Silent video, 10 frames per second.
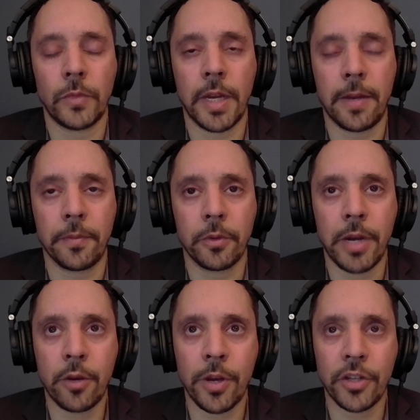Yeah,
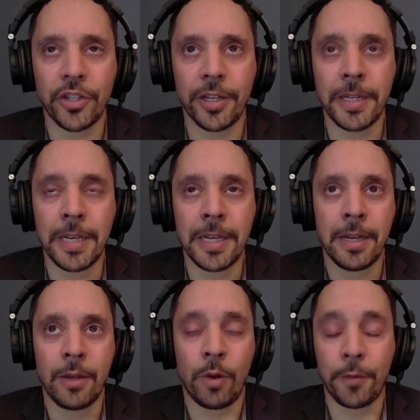great question.
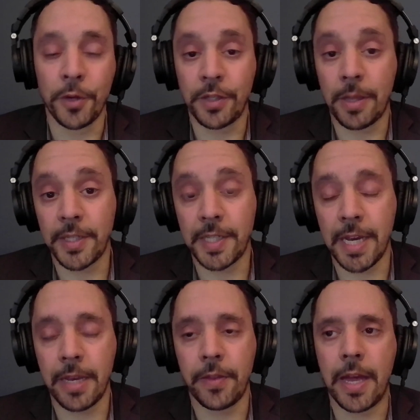Well, first let me
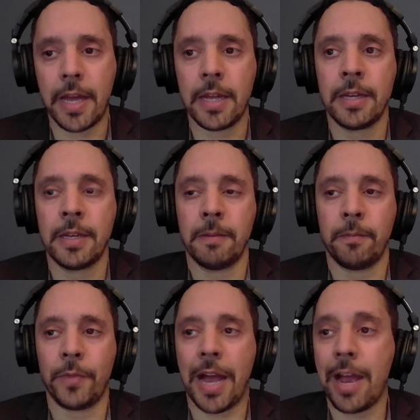say that
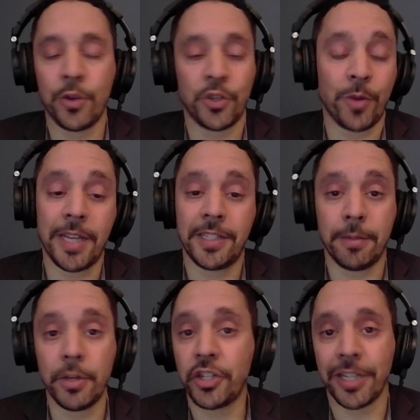I was raised
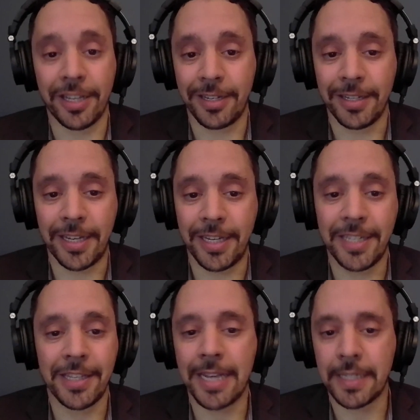in Michigan, in
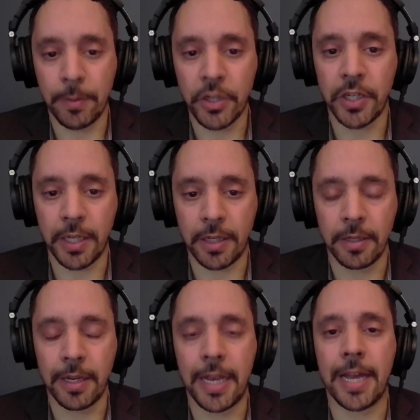East Lansing, Michigan,
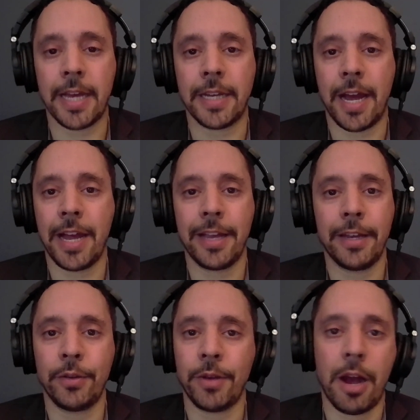and
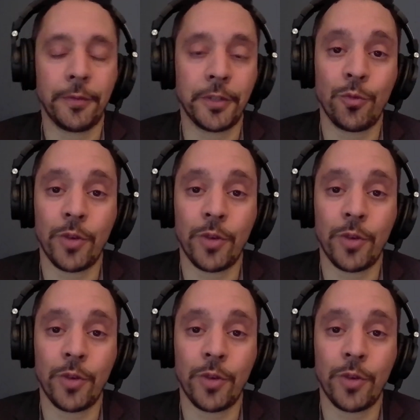I often